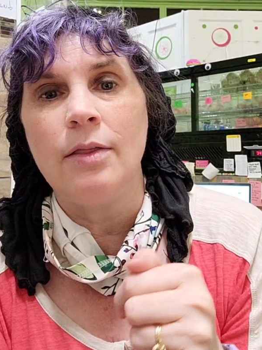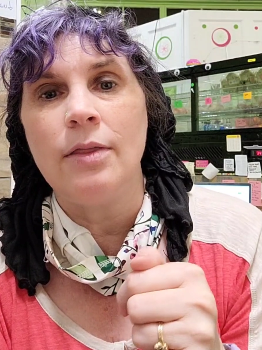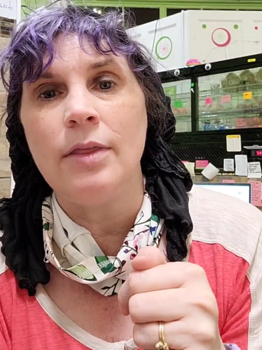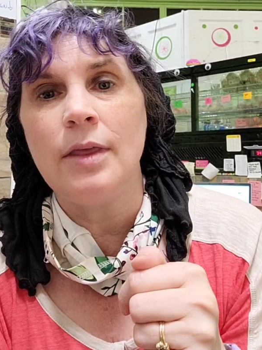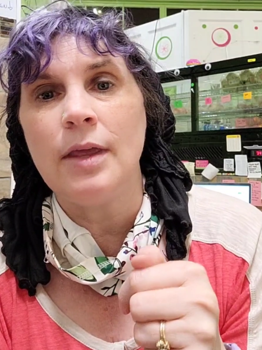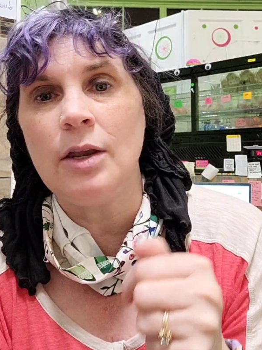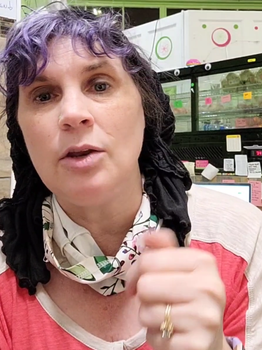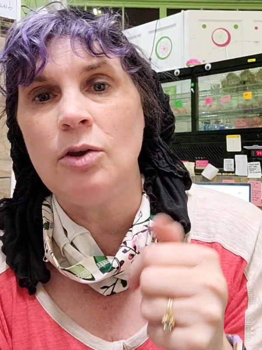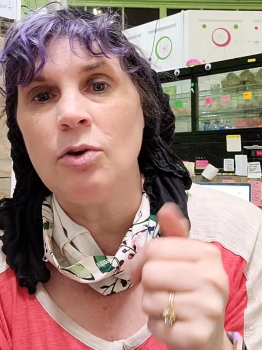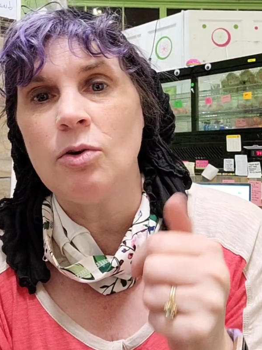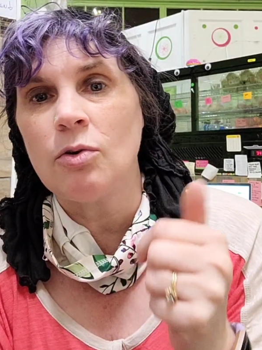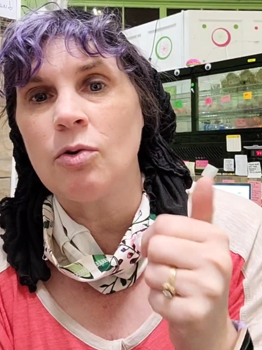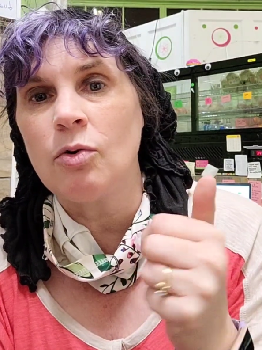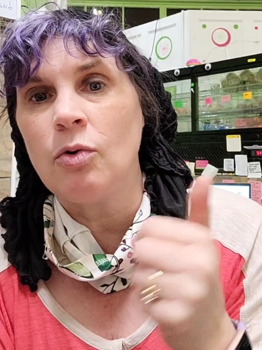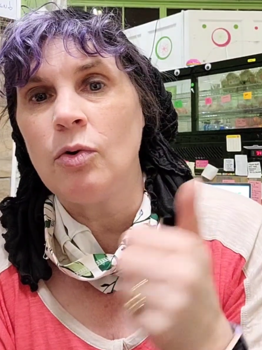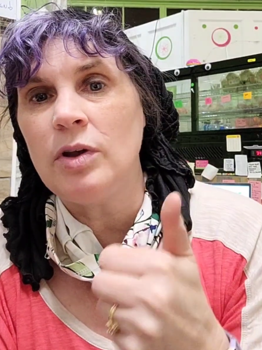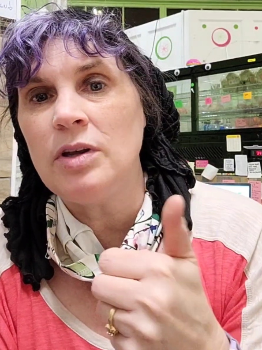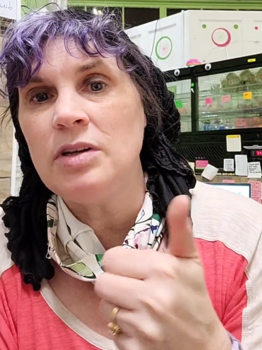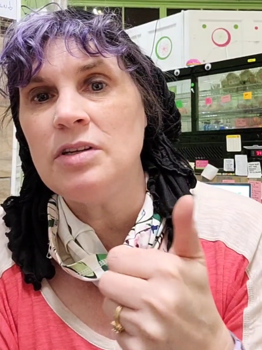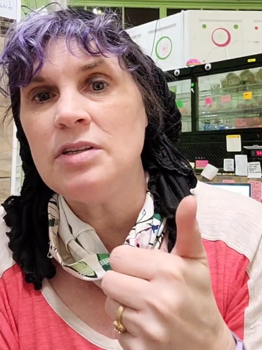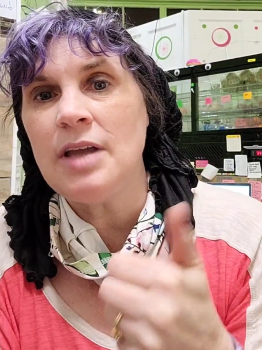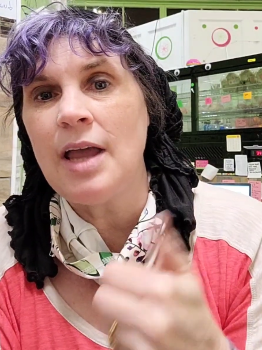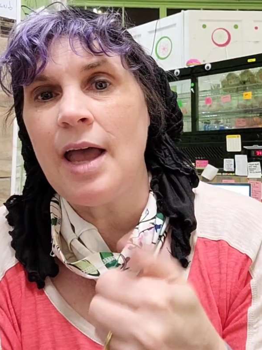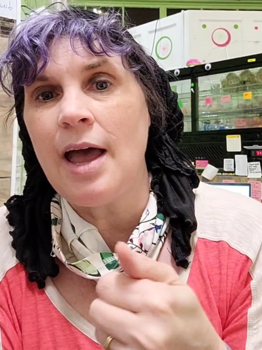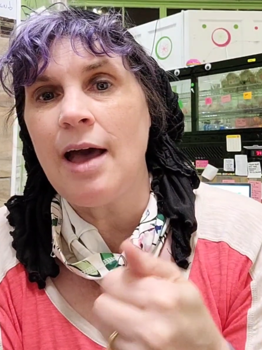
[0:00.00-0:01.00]
then you're
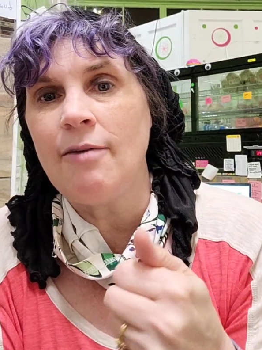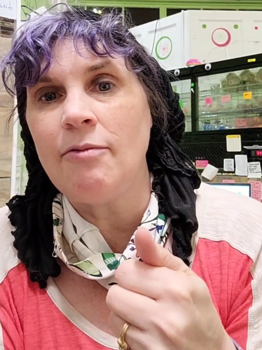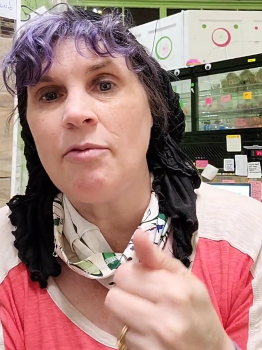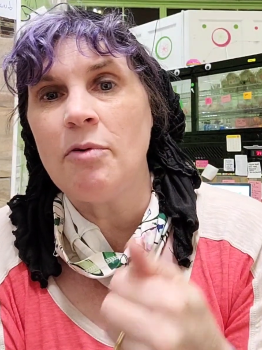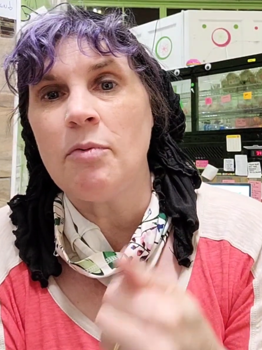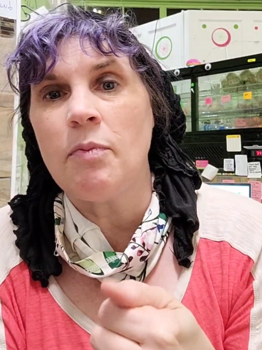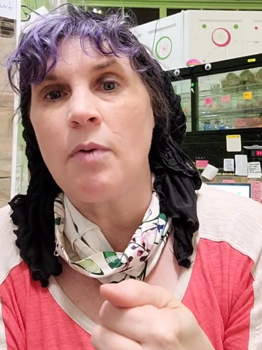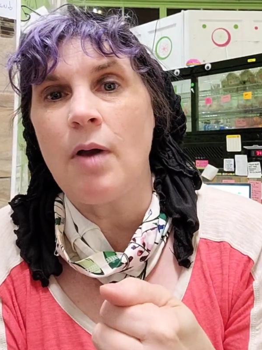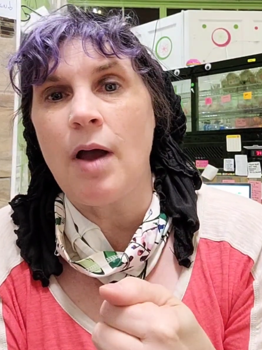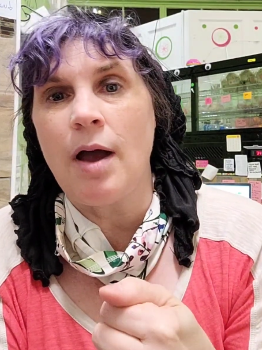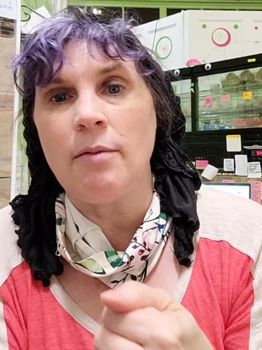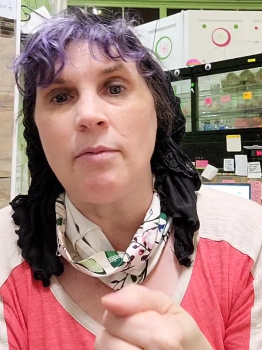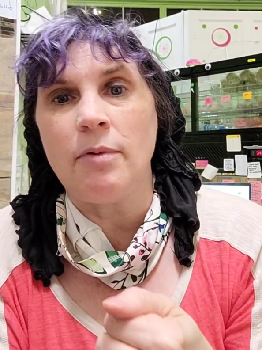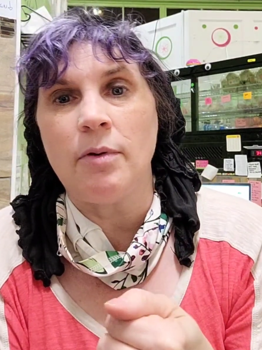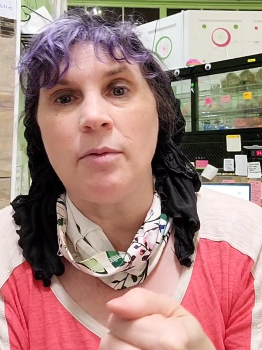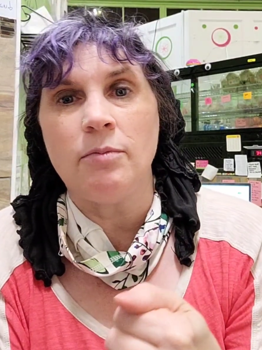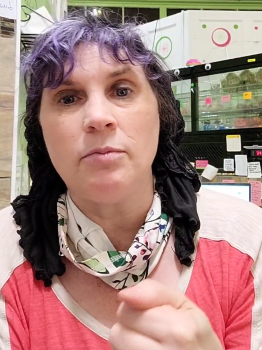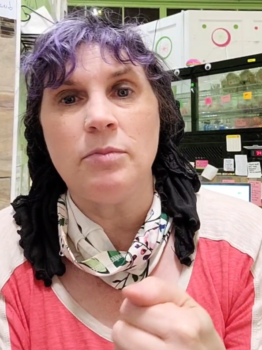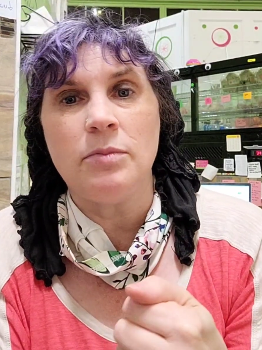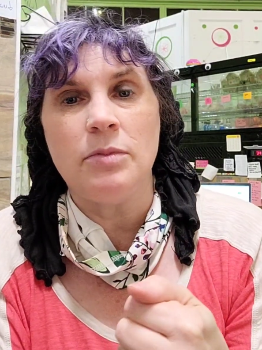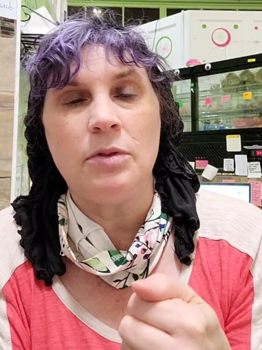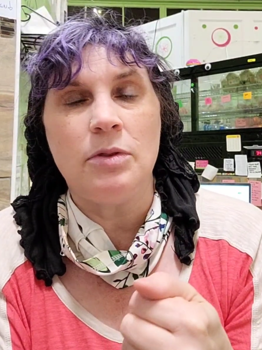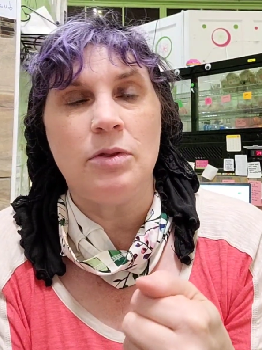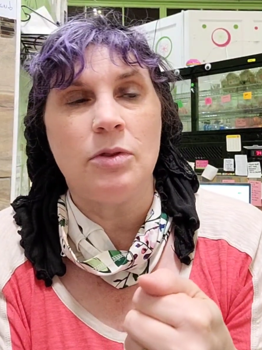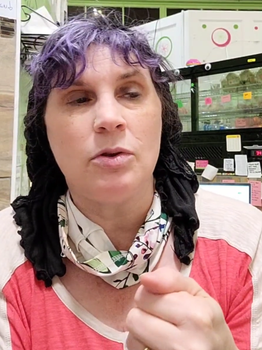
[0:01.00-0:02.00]
going to have a
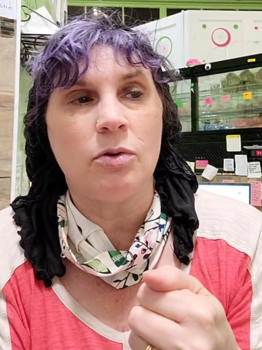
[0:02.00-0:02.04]
problem.